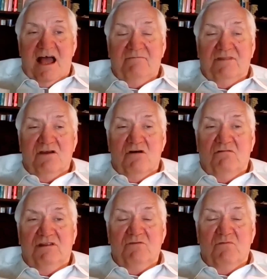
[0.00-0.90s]
I'm the
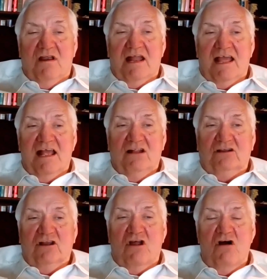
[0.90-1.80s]
only one I
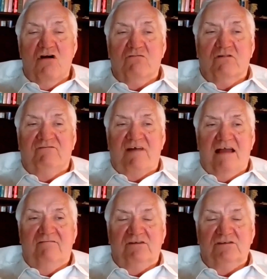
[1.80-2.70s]
held long
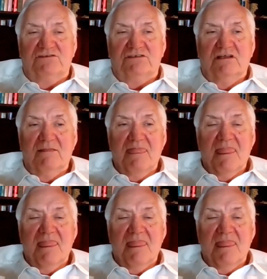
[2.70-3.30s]
revivals